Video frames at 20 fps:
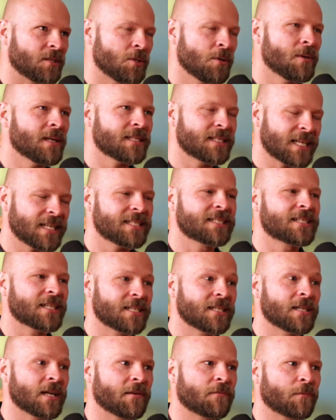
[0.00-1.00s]
you had
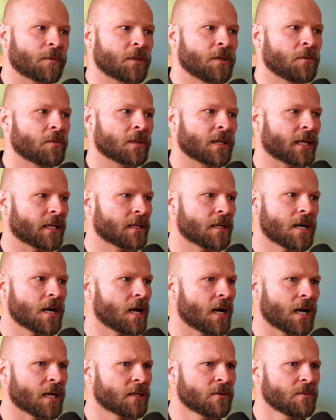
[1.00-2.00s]
tasted enough where you were like,
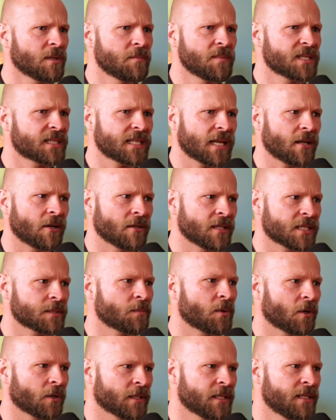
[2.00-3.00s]
I don't want to miss out on this
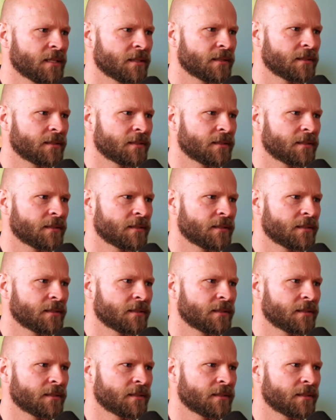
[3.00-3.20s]
party.